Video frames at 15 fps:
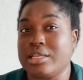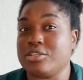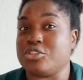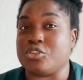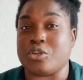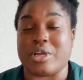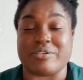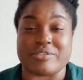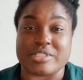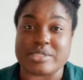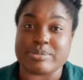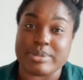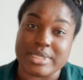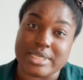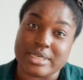Do you have a
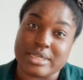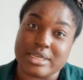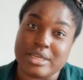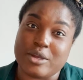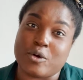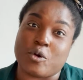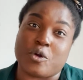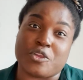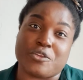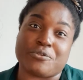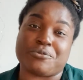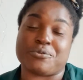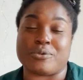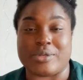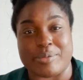split? Or are you
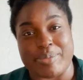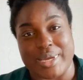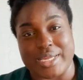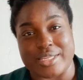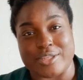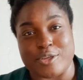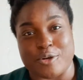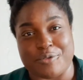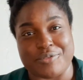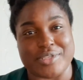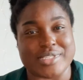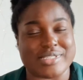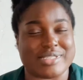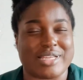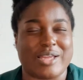fully back in the
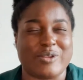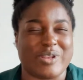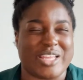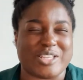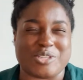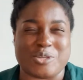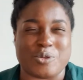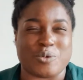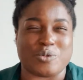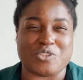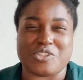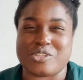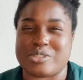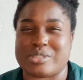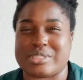office? I'd like to know,
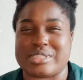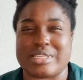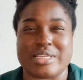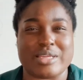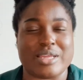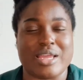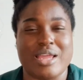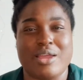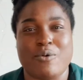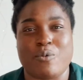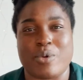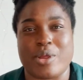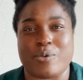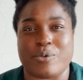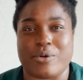just to see
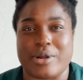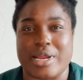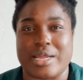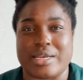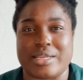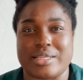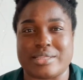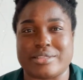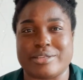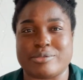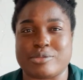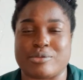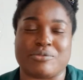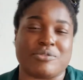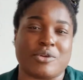where we're at in terms
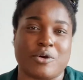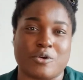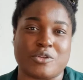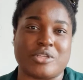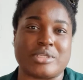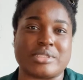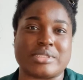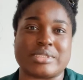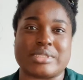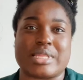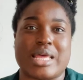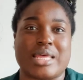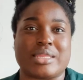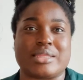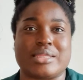of the audience
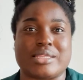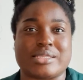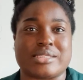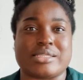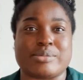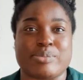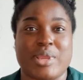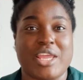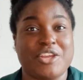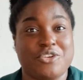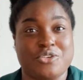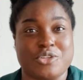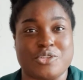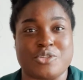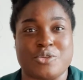that this is
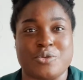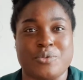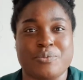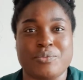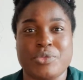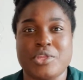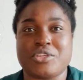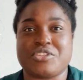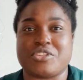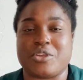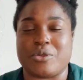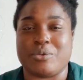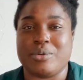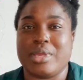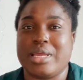catering to.
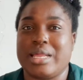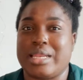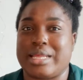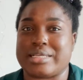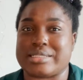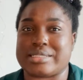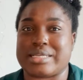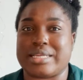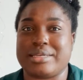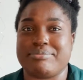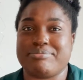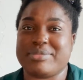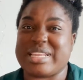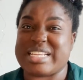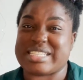So, like I said,
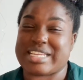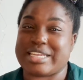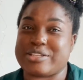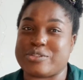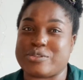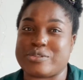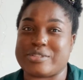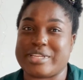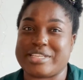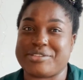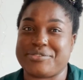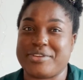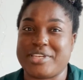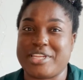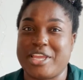let's get into today's
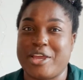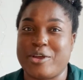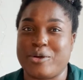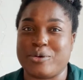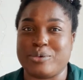video.